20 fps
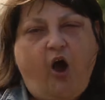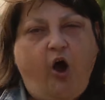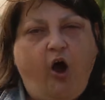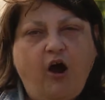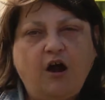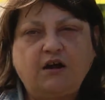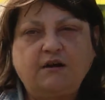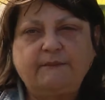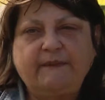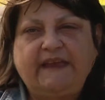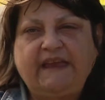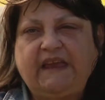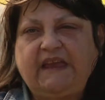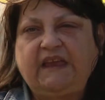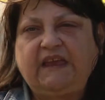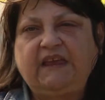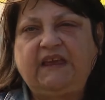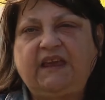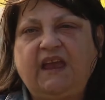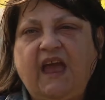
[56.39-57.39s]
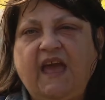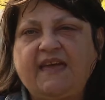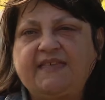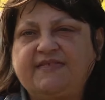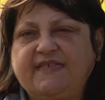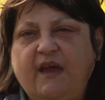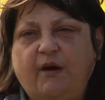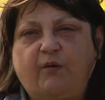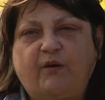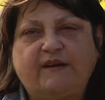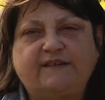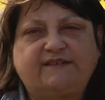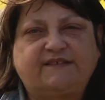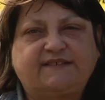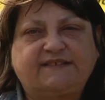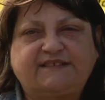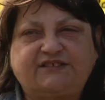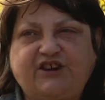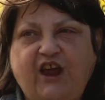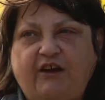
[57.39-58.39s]
Army, there was
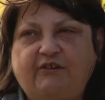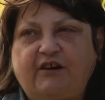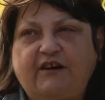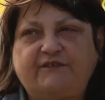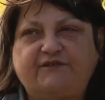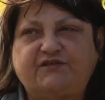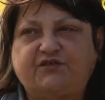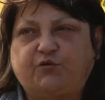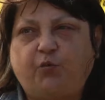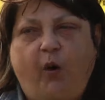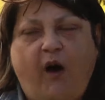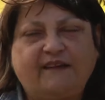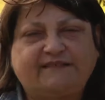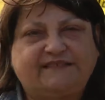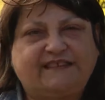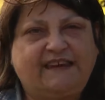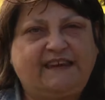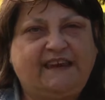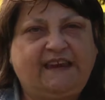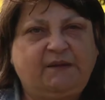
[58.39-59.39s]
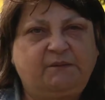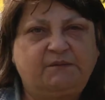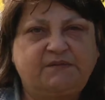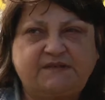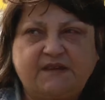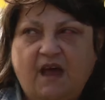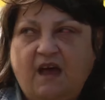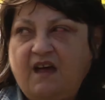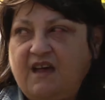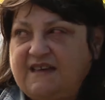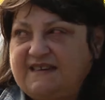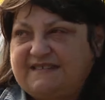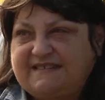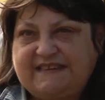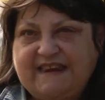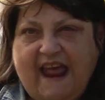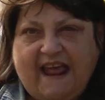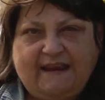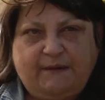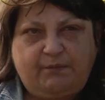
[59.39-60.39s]
sheriffs, SWAT teams,
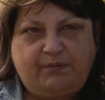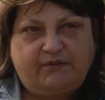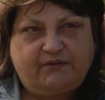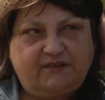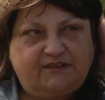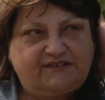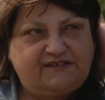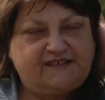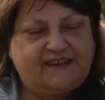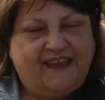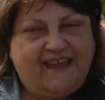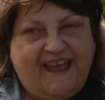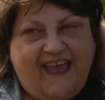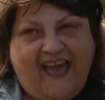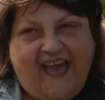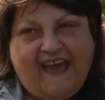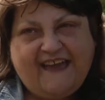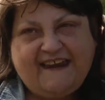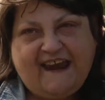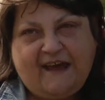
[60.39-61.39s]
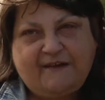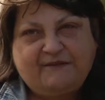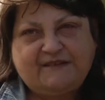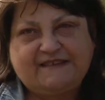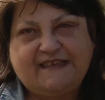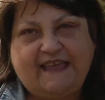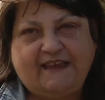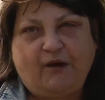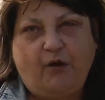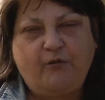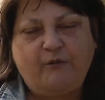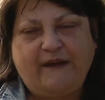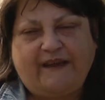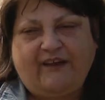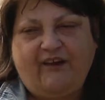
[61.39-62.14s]
snipers, and I was like, oh my